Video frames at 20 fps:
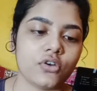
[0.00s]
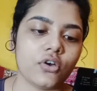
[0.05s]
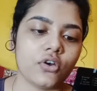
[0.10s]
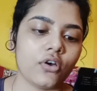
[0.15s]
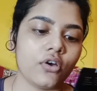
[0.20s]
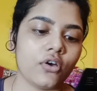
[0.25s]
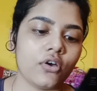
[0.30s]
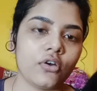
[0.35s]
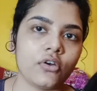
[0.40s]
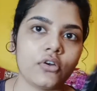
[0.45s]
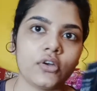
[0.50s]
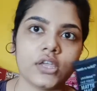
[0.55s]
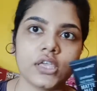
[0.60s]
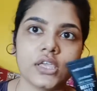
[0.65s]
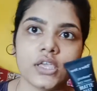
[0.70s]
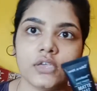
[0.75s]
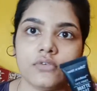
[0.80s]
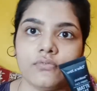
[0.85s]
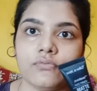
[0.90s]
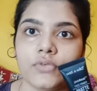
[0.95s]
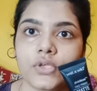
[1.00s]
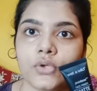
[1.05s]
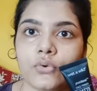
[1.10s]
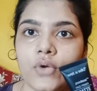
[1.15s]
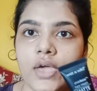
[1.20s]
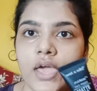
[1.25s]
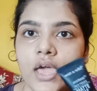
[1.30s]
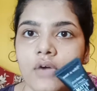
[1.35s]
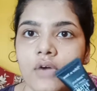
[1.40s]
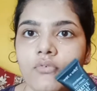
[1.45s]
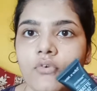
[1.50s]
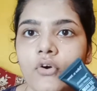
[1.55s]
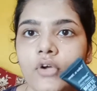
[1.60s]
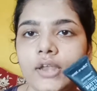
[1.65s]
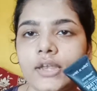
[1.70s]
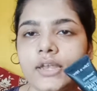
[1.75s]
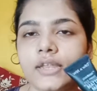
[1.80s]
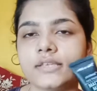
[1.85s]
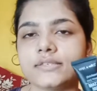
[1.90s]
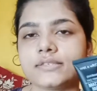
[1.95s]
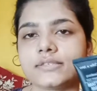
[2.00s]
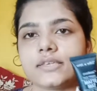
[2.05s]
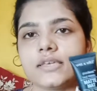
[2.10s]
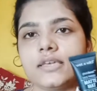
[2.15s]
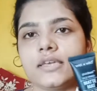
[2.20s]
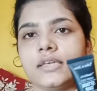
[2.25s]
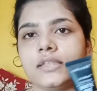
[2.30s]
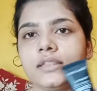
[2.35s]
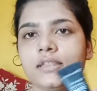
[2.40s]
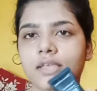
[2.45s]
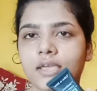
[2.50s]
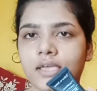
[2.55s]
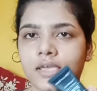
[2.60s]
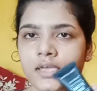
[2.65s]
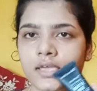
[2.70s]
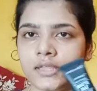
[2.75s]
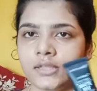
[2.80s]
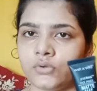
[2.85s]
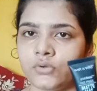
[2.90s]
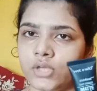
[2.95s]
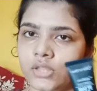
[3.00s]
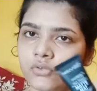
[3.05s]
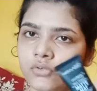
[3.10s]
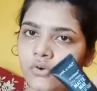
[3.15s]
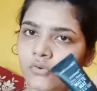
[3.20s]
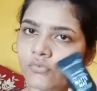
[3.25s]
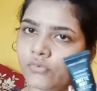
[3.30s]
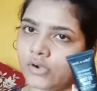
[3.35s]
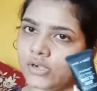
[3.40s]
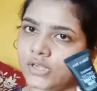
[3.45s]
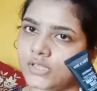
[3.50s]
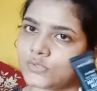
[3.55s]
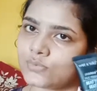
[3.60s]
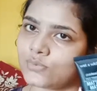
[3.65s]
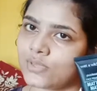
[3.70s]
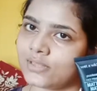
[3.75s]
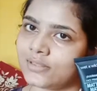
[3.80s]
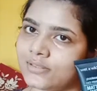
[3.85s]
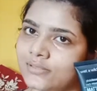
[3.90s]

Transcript: or if you have oily skin, then you can go for this one.